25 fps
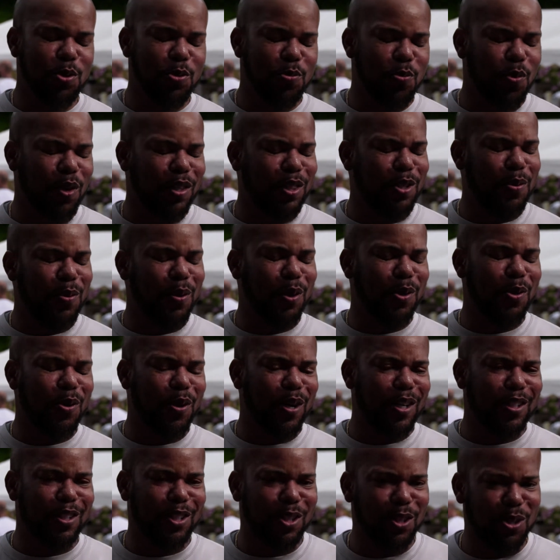what they were
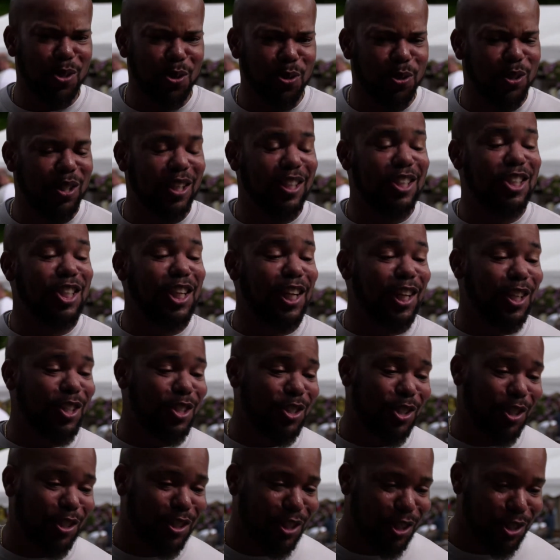going to do to change
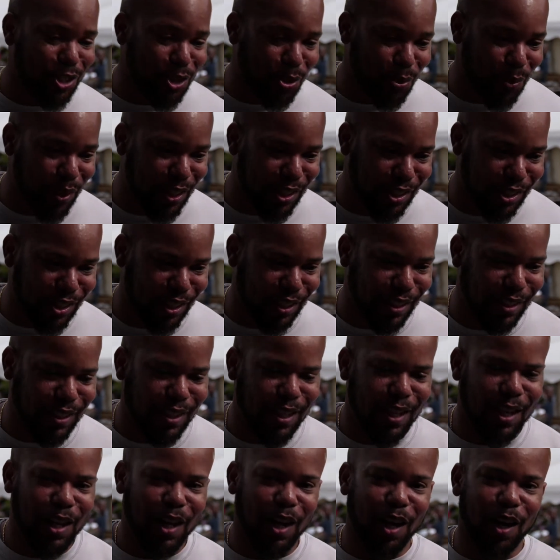their situation.
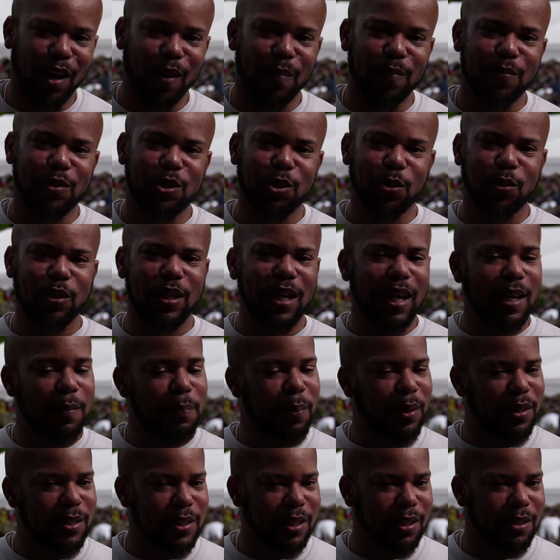So not
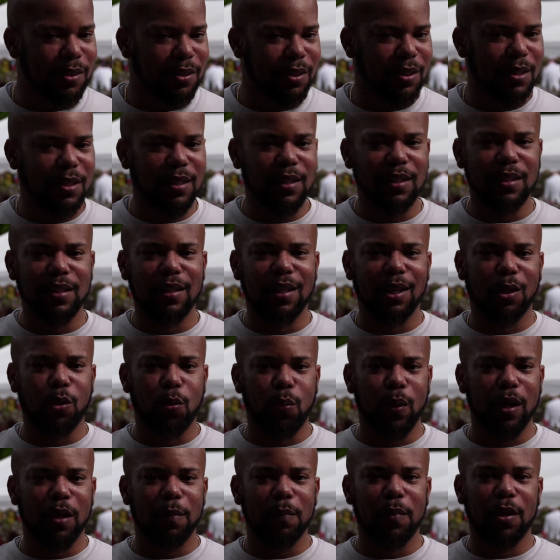particularly the
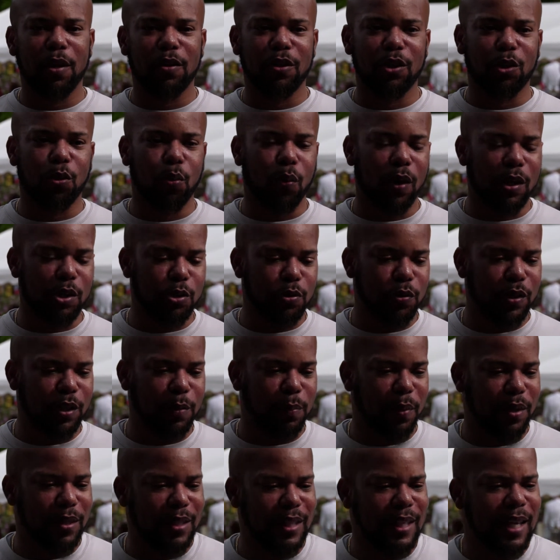Quelbe or the quadrille,
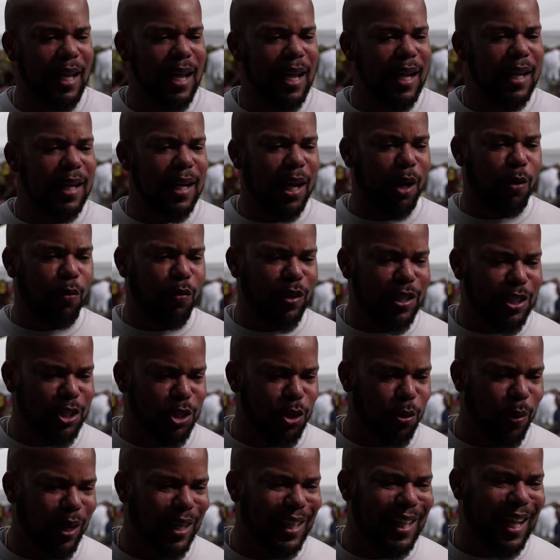but the
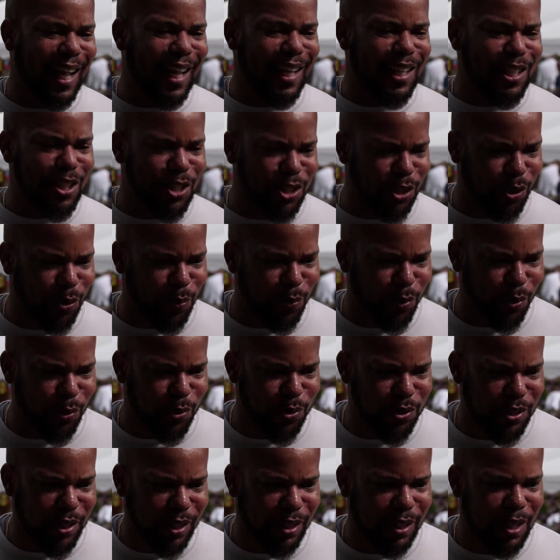Carrizo and Caizo
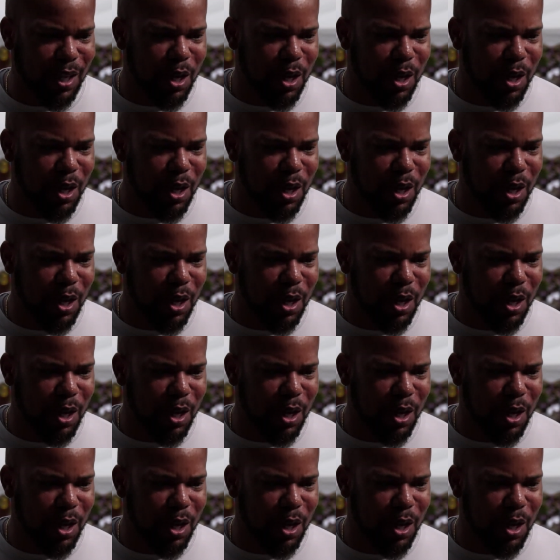music,